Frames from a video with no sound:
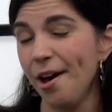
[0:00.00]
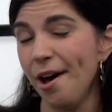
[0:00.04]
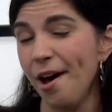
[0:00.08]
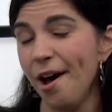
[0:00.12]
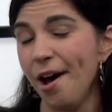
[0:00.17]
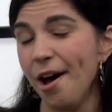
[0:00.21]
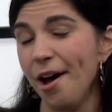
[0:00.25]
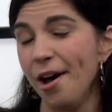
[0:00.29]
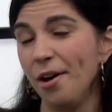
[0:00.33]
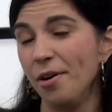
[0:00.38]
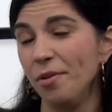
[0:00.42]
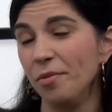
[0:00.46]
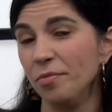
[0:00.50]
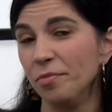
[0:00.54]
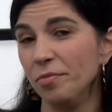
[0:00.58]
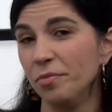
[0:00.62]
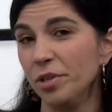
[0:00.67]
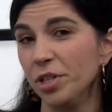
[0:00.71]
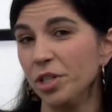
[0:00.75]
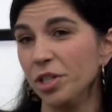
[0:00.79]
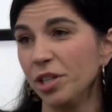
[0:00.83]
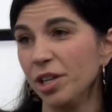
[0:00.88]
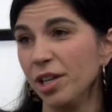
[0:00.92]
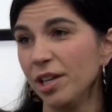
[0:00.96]
Um,
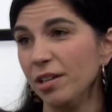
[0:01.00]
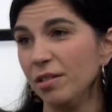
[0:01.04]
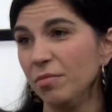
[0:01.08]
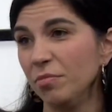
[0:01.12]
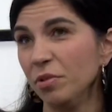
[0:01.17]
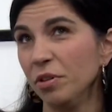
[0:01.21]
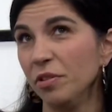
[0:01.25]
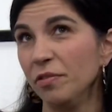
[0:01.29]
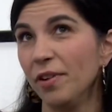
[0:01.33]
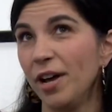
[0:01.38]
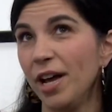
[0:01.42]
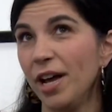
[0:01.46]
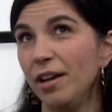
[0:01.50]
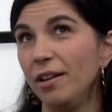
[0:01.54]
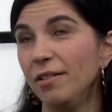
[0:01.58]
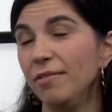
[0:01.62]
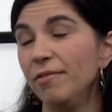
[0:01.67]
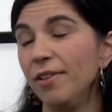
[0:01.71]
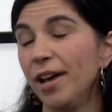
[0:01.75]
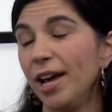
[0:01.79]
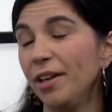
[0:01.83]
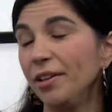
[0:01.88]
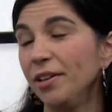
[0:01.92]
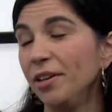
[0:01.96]
which can provide
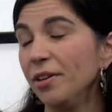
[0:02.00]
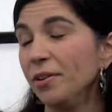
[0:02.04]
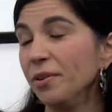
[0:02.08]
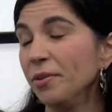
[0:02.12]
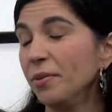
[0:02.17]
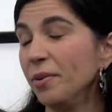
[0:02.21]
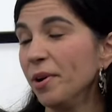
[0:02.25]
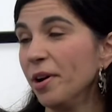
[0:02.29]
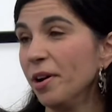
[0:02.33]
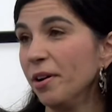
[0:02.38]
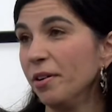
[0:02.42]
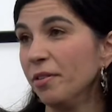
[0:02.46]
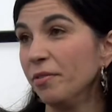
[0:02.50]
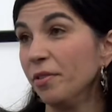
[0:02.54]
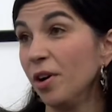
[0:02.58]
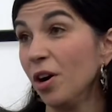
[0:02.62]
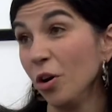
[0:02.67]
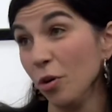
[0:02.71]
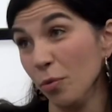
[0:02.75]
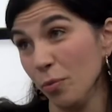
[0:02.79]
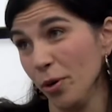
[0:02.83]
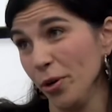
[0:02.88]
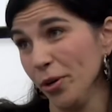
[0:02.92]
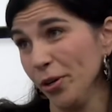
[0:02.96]
value of
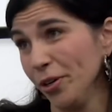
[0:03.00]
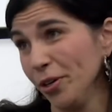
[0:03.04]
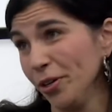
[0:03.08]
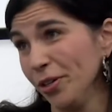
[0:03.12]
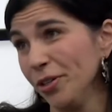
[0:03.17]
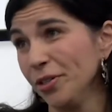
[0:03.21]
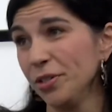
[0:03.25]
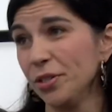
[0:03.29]
artwork.